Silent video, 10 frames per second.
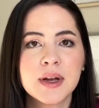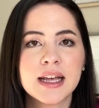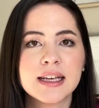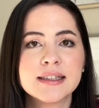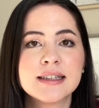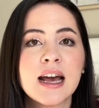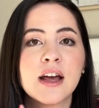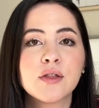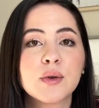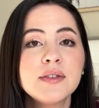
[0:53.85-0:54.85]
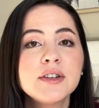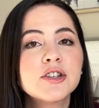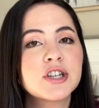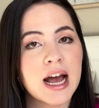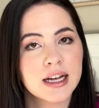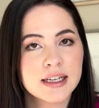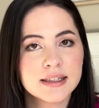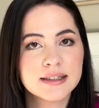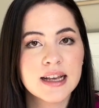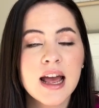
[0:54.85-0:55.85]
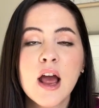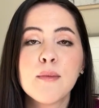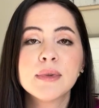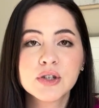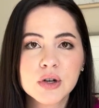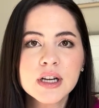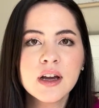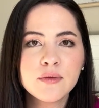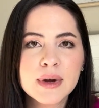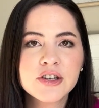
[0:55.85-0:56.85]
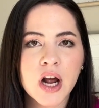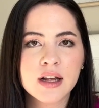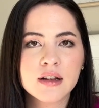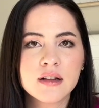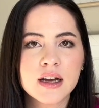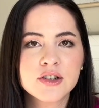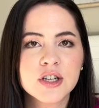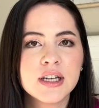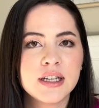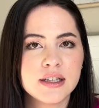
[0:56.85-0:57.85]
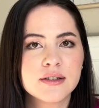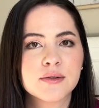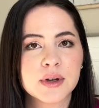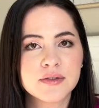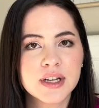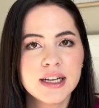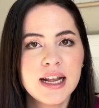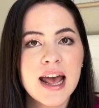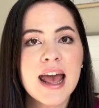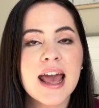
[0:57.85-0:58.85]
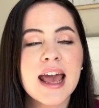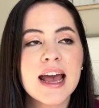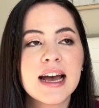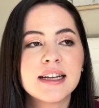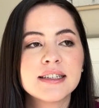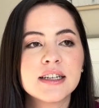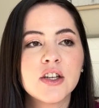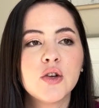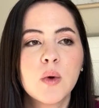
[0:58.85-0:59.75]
is thrift your jackets. Majority of my jacket collection is thrifted, and you